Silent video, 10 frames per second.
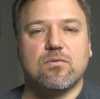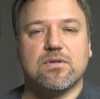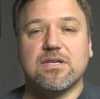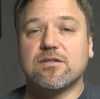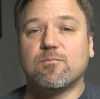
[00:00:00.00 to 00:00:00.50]

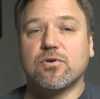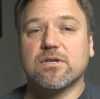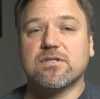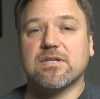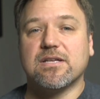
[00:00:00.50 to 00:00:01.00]
With these
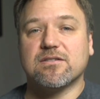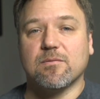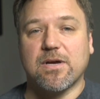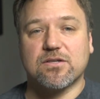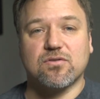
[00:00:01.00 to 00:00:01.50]
books and
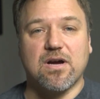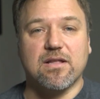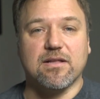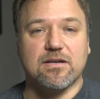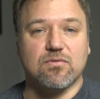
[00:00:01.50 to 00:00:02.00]
some extra
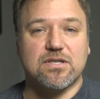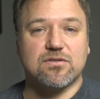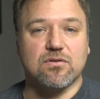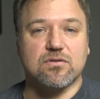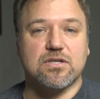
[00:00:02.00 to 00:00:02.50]
online
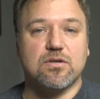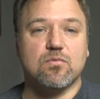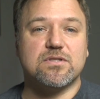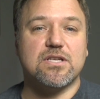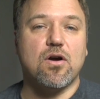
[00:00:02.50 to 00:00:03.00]
research, it
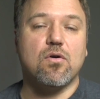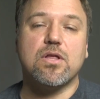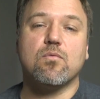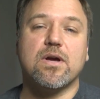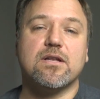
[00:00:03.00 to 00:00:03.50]
was the
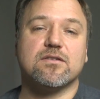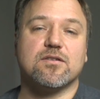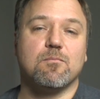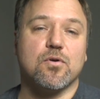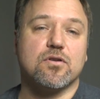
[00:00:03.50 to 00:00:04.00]
only way to
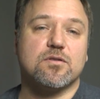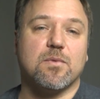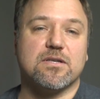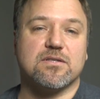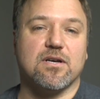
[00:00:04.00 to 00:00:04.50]
submerge
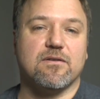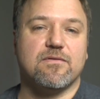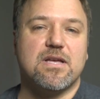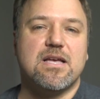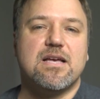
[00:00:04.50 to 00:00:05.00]

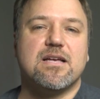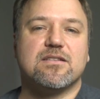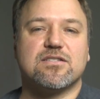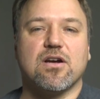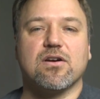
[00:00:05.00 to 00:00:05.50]
myself
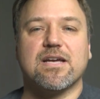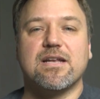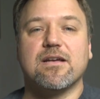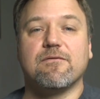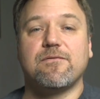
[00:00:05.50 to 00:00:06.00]
and start
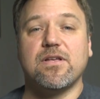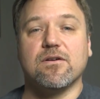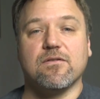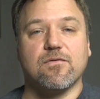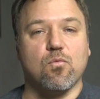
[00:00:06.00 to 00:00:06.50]
getting a
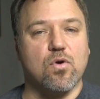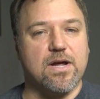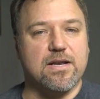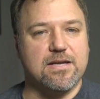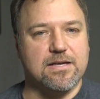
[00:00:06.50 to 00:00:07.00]
feel for what
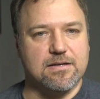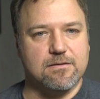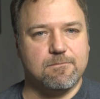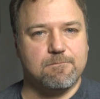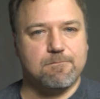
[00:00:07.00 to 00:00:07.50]
I need.